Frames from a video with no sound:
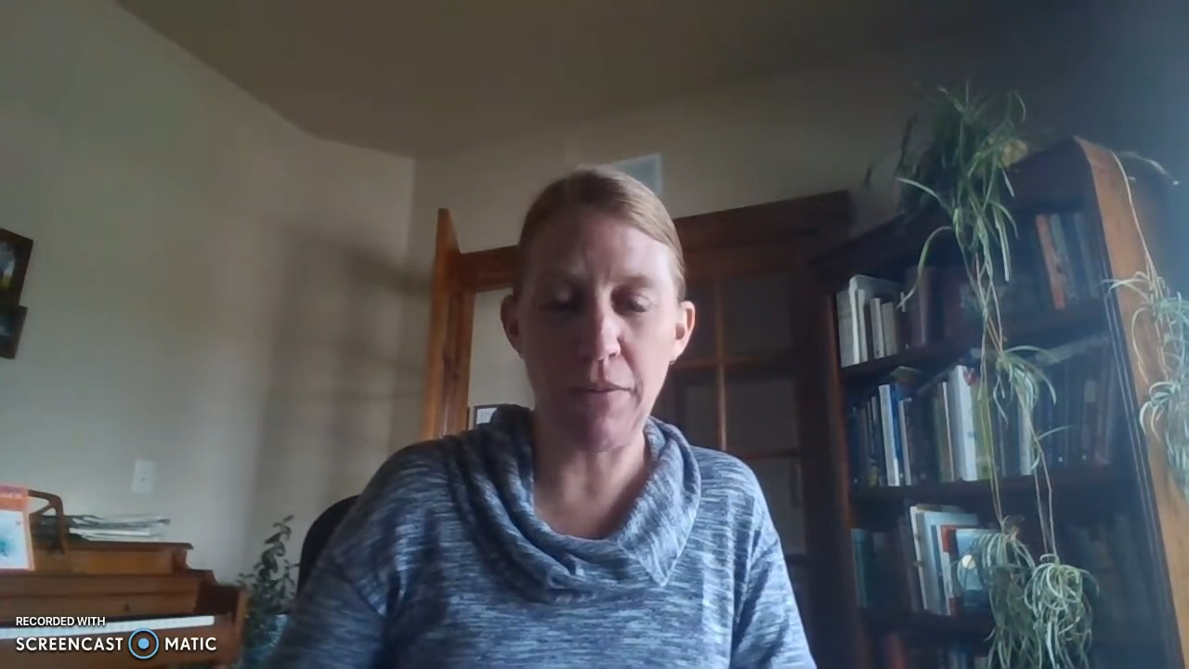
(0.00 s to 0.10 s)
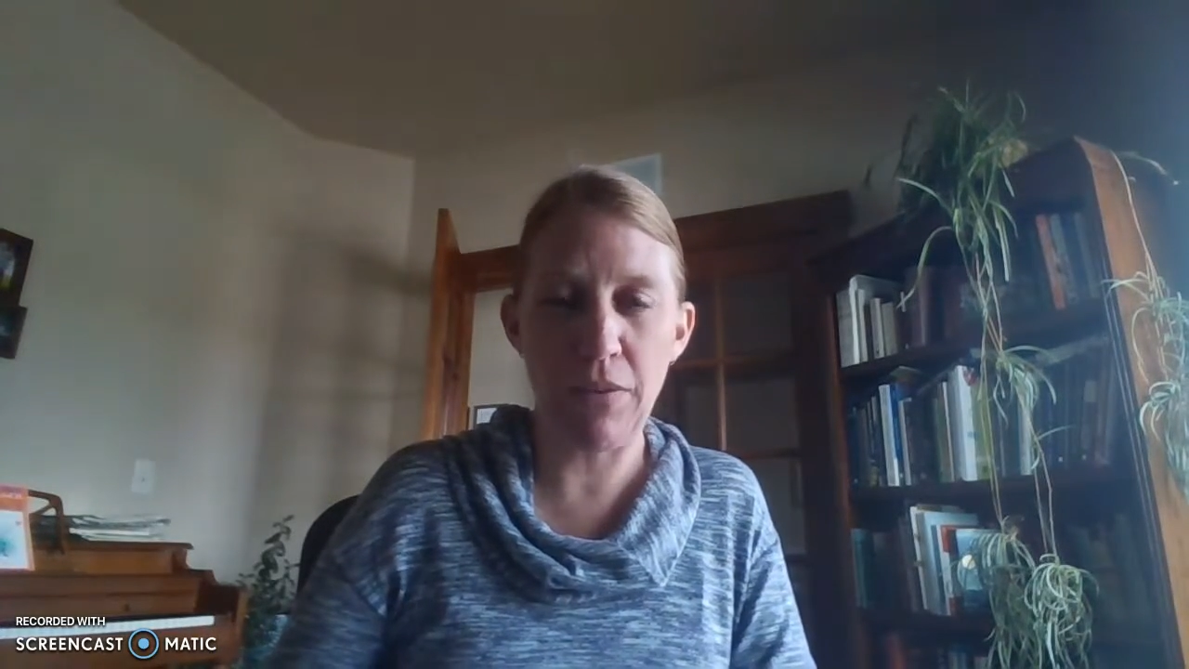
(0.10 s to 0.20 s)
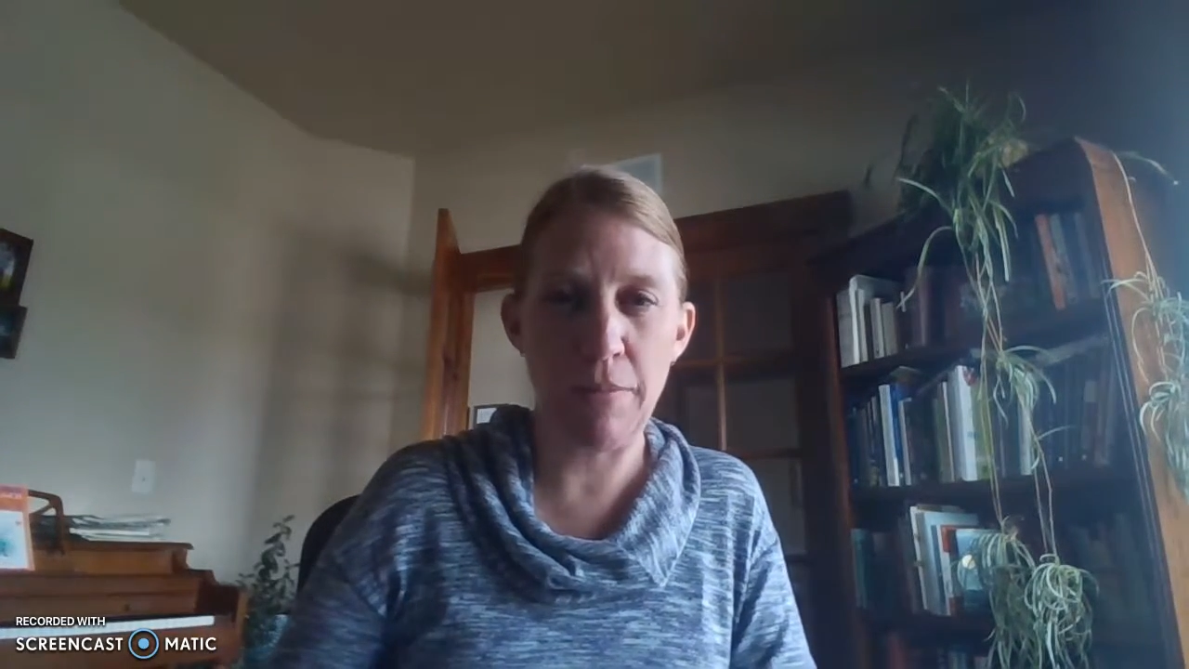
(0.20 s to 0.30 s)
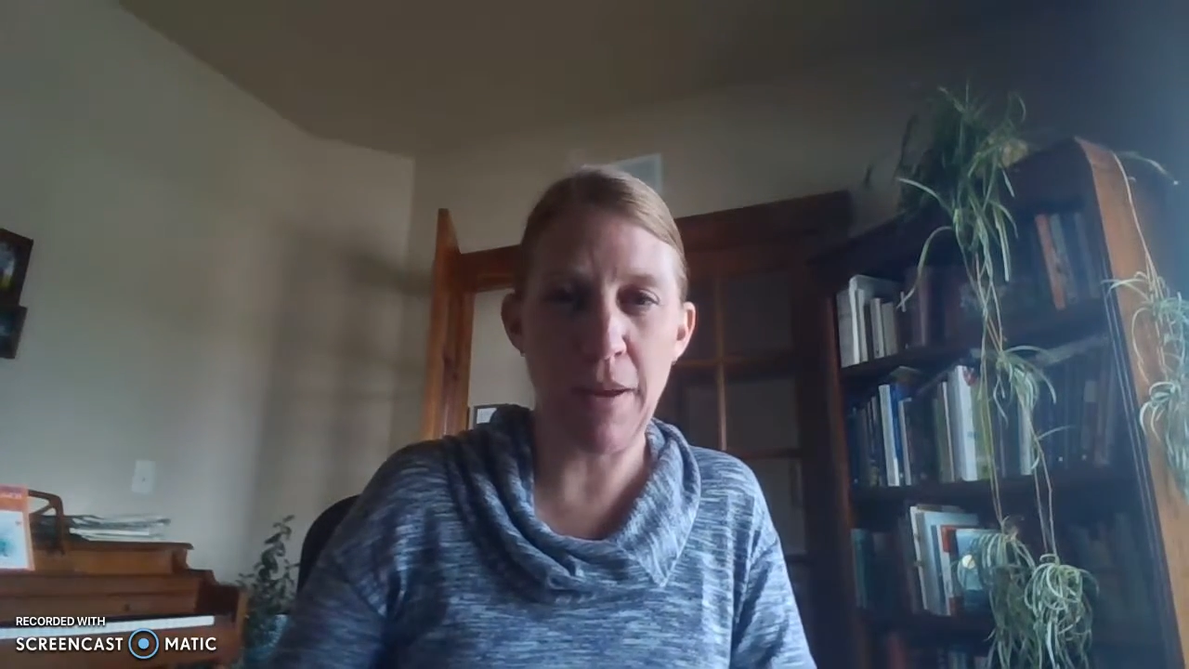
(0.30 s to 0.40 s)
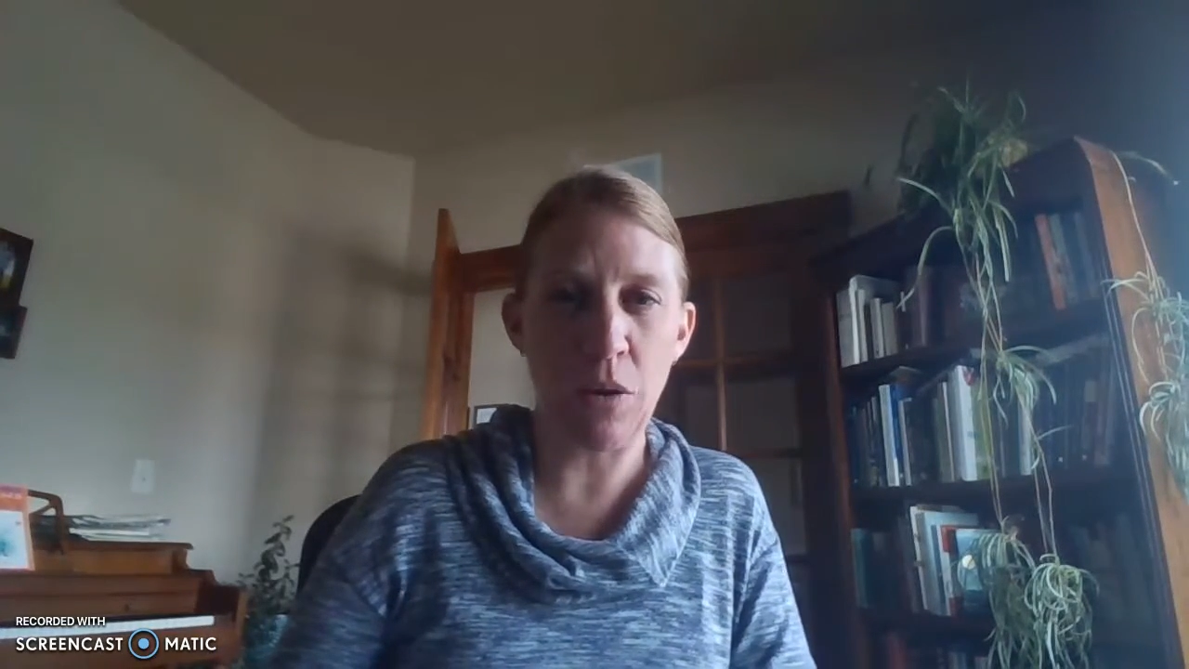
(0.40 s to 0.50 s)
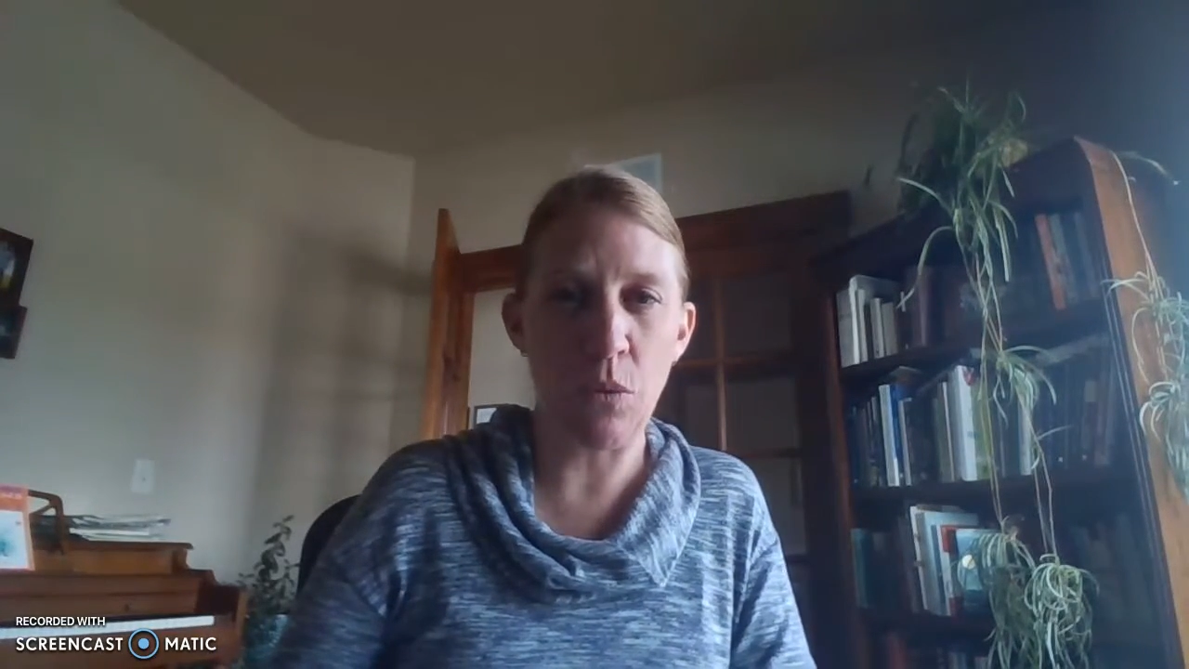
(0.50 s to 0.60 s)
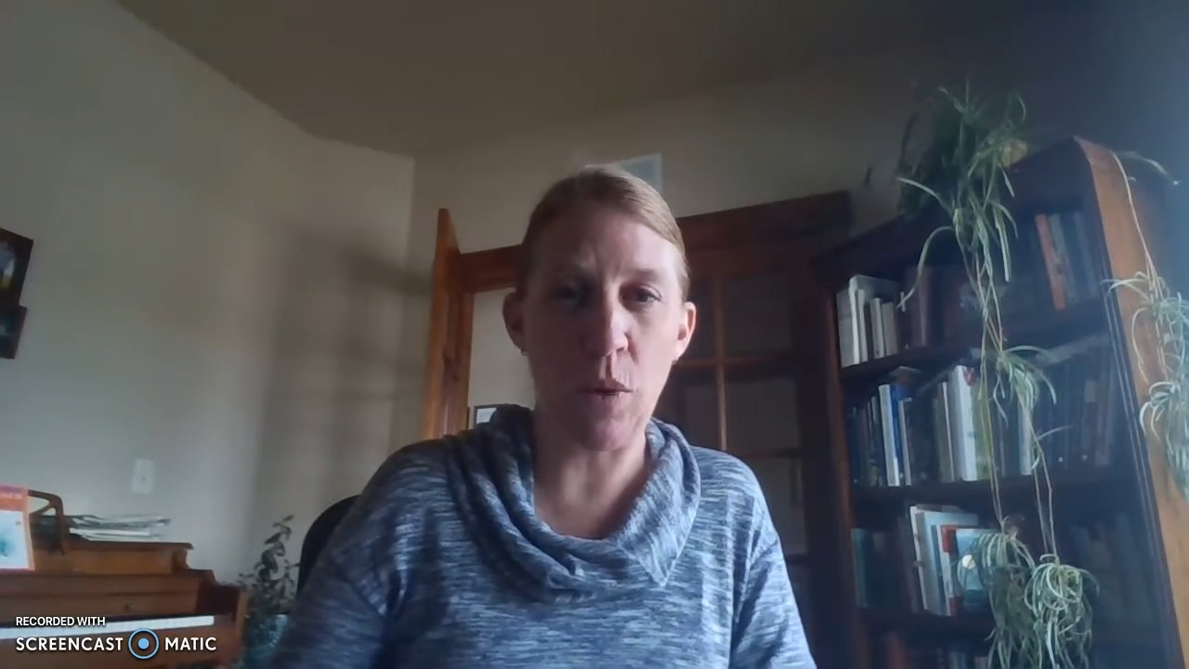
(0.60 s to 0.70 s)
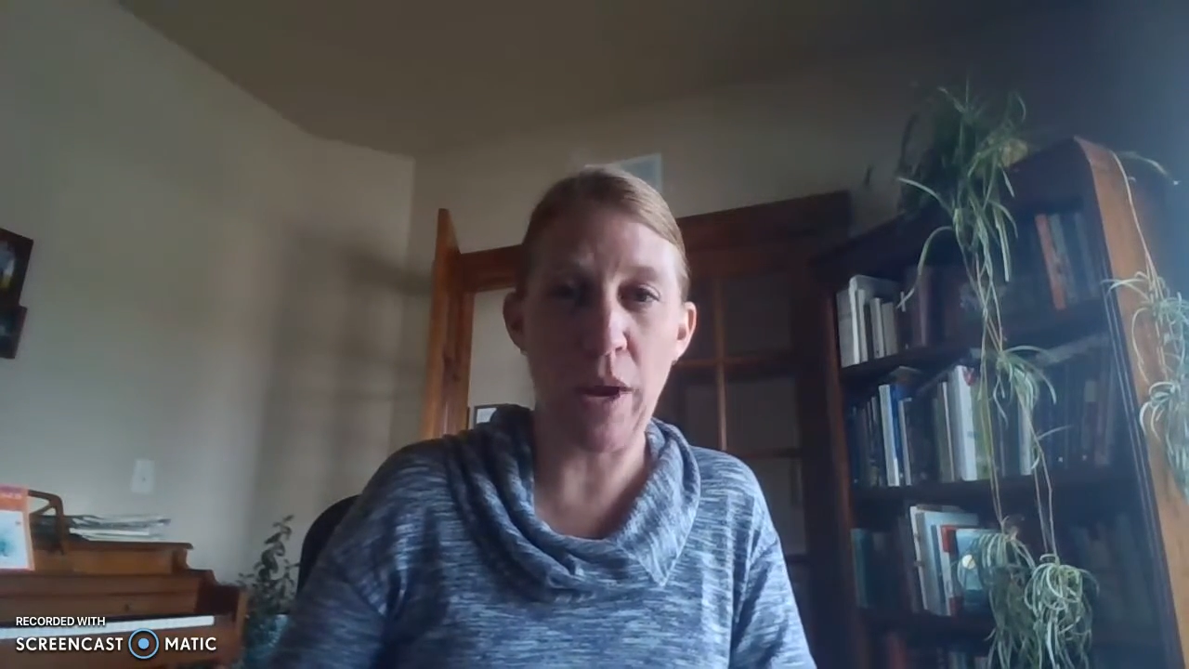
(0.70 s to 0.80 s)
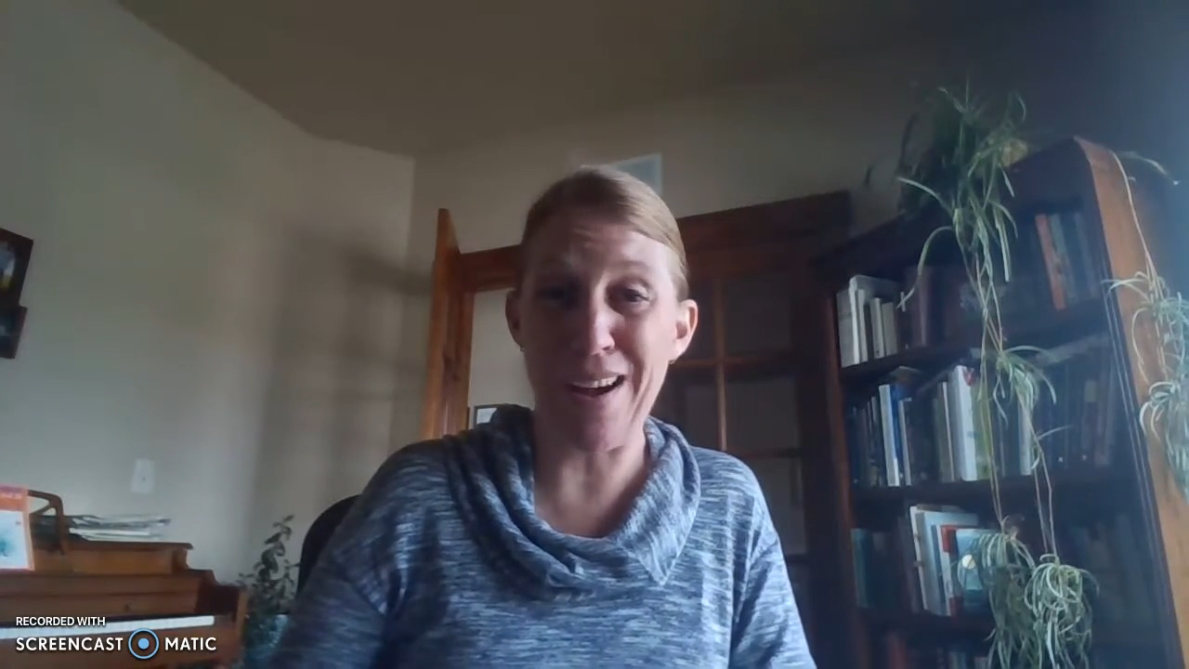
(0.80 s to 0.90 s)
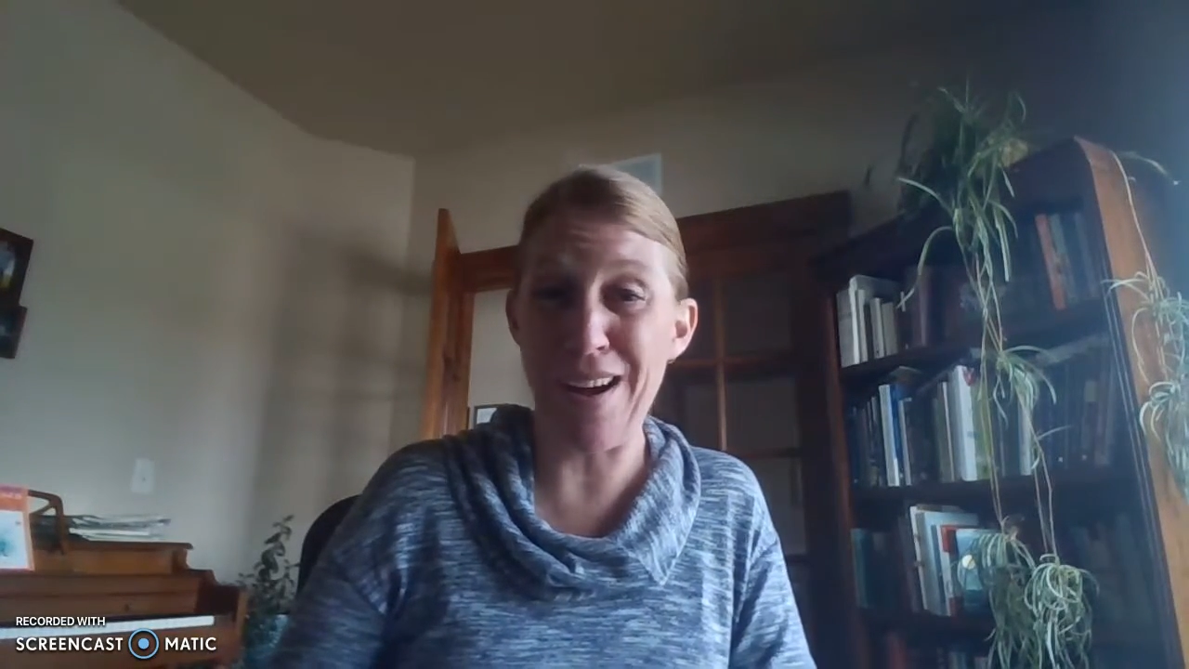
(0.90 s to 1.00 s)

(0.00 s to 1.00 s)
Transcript: my feedback right